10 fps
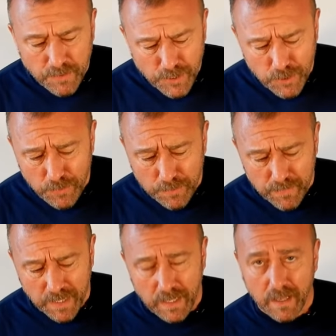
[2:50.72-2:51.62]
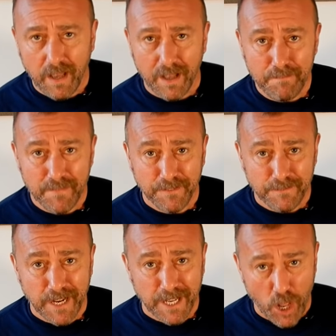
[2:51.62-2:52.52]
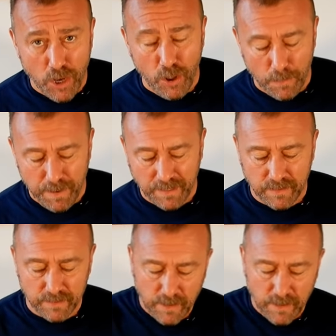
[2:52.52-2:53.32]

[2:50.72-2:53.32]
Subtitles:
New Mini is feeling a lot better.